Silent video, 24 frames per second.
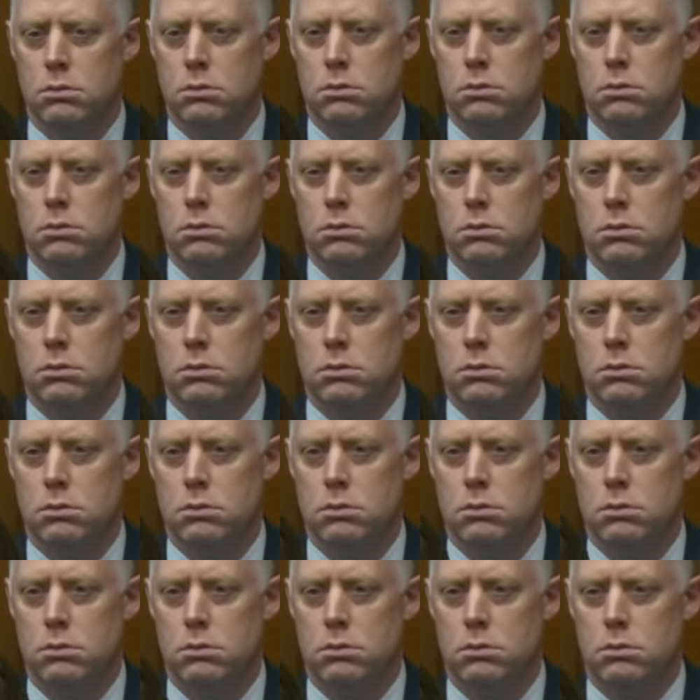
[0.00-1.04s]

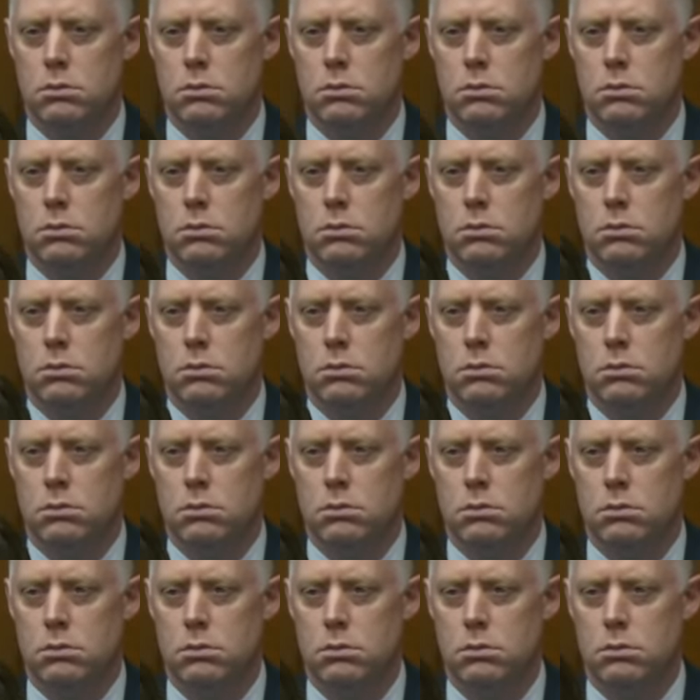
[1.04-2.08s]

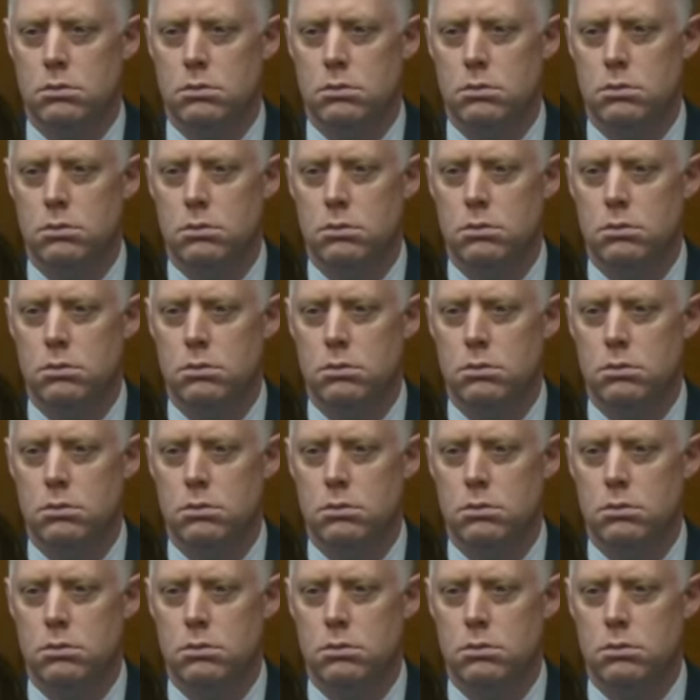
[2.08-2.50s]
This person isn't speaking.